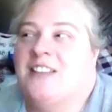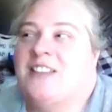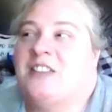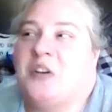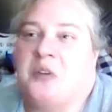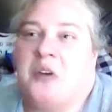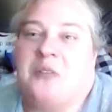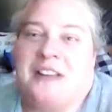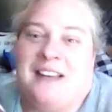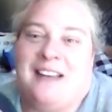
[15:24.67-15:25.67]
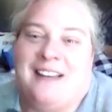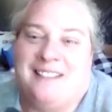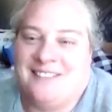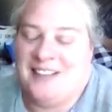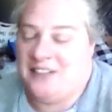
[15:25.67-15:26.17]
Soconi. I
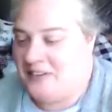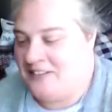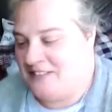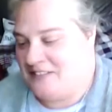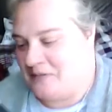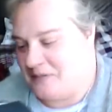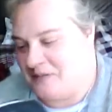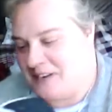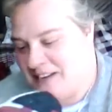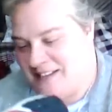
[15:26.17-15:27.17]
don't know what Soconi